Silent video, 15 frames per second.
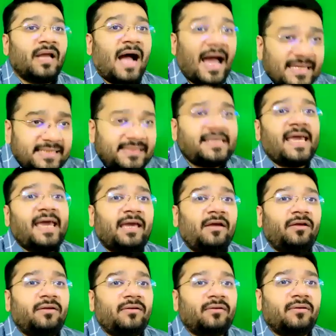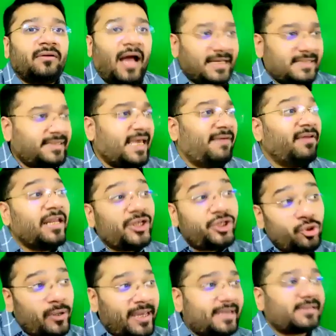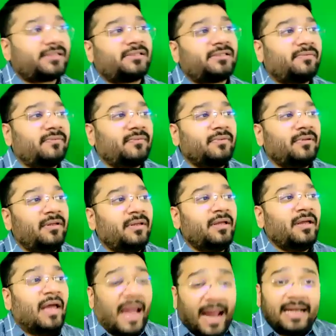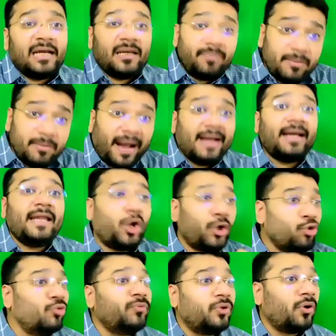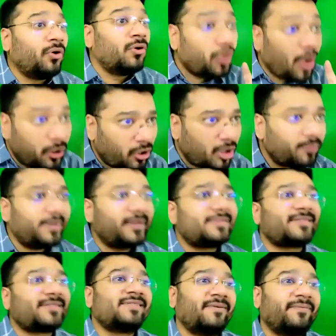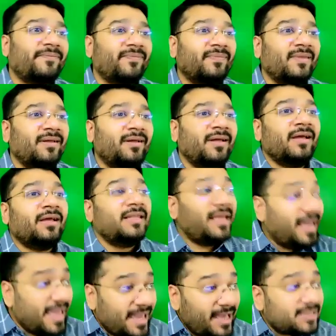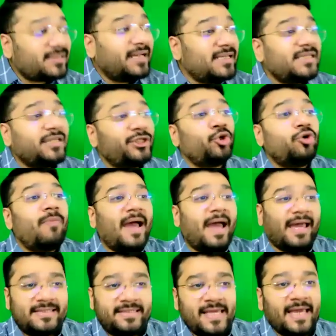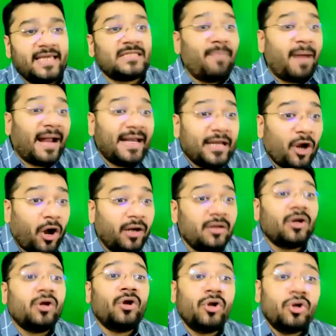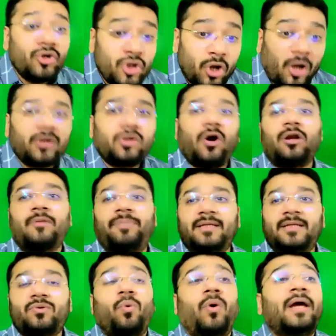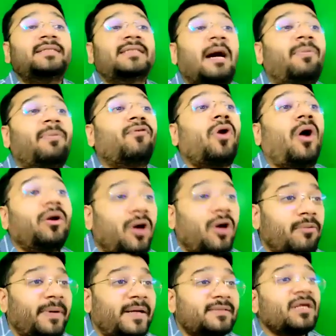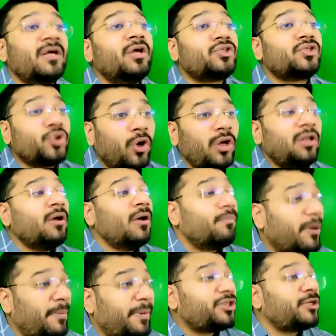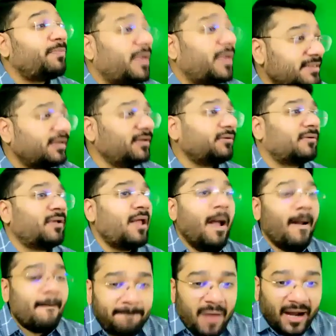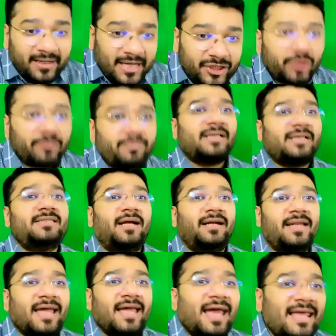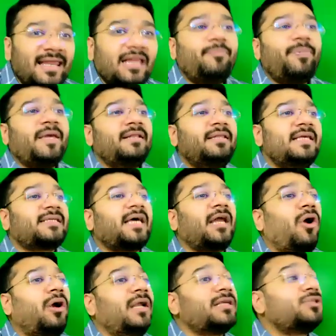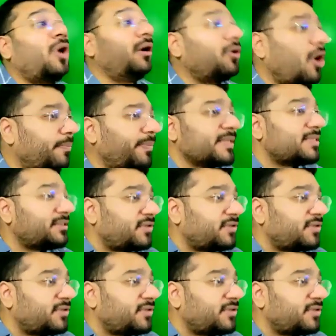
ICA will issue AS and it will be binding on whom? Non-corporates. The AS that is issued by ICI is binding on non-corporates. Example for non-corporates: sole proprietorship concern, partnership concern, LLP. These are called as non-corporates,